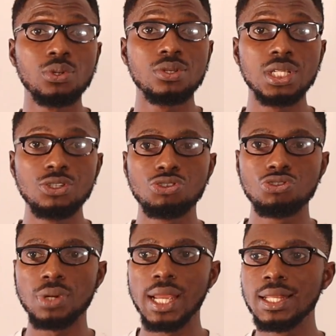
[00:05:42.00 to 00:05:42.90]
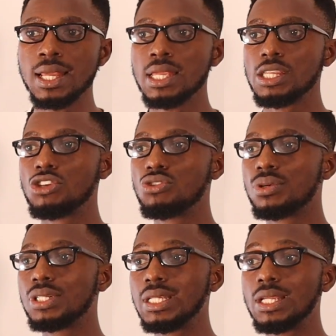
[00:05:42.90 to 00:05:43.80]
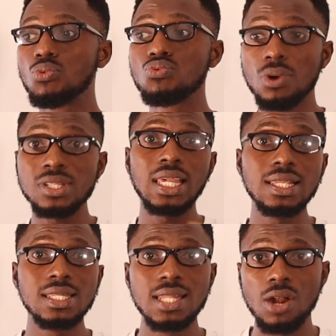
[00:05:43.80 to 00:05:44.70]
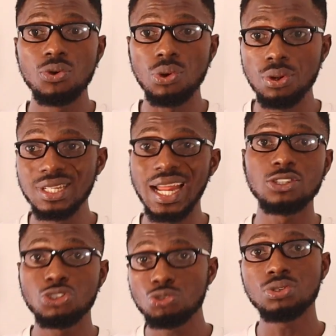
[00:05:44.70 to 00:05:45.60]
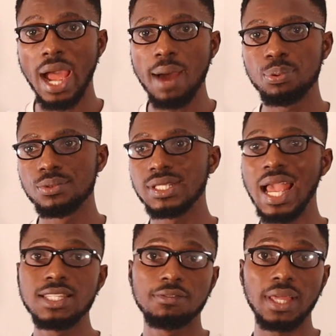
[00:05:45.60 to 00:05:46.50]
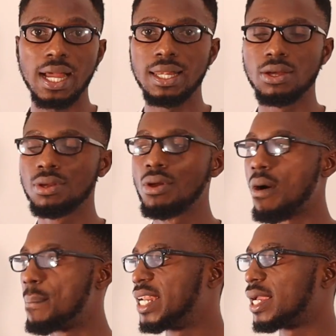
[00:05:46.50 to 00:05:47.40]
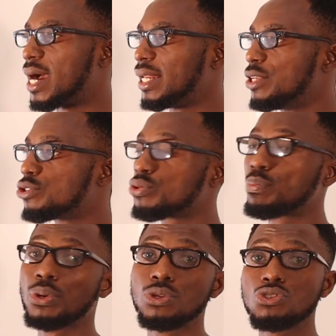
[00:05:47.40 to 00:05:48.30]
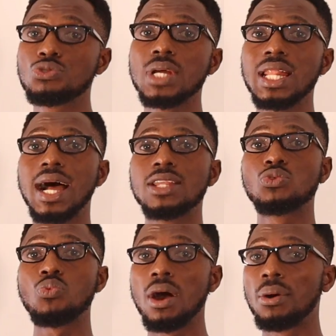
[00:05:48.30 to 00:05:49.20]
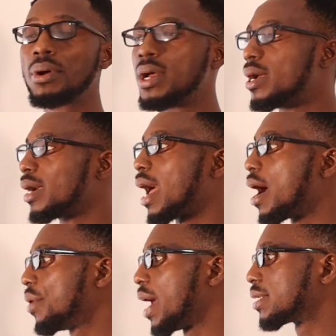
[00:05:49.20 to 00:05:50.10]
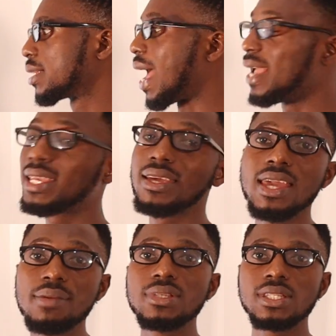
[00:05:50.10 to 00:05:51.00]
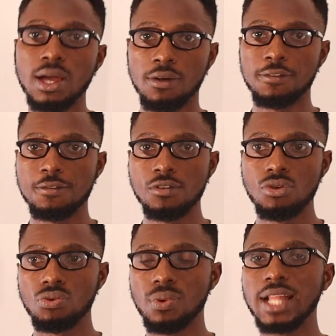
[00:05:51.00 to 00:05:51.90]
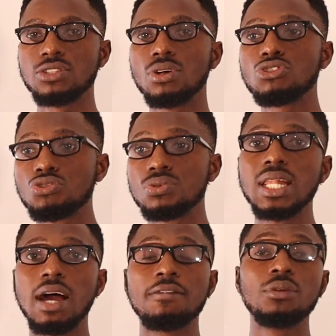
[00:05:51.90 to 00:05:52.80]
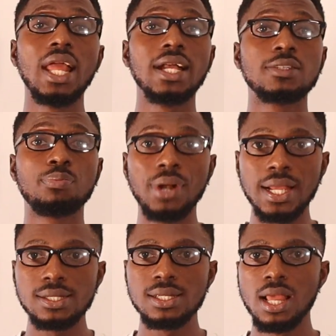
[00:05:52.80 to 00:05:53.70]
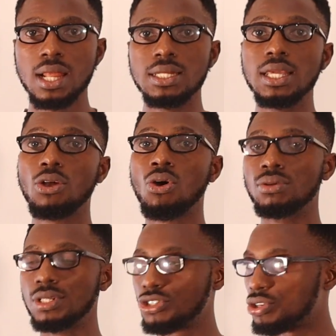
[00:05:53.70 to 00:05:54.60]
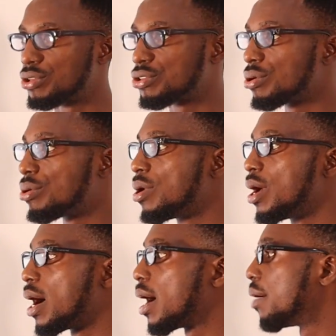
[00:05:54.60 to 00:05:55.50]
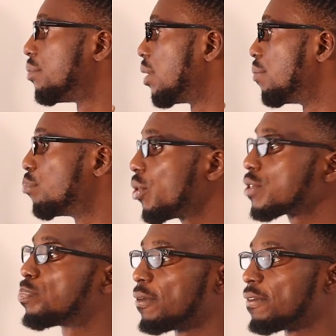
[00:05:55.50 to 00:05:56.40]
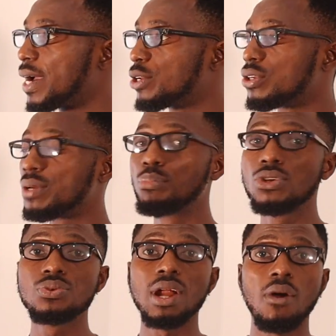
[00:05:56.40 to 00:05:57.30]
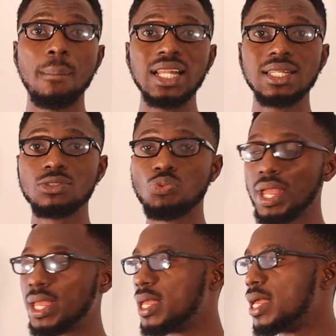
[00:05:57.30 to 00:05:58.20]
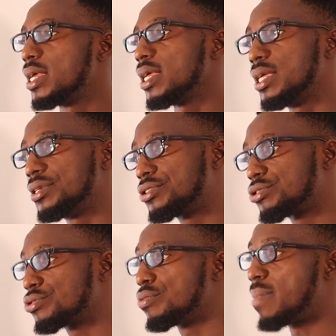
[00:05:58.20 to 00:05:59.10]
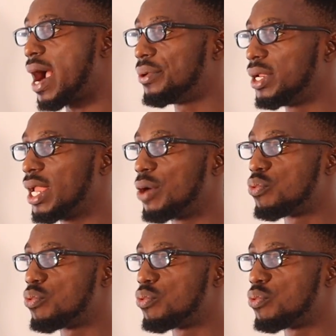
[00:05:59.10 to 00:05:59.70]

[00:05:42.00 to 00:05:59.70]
producing children, you know, the worst case scenario that should happen scientifically or medically is to produce children that are as well carriers like himself, right? Not children that fully express the condition. So the most preferred or the most recommended way is to marry a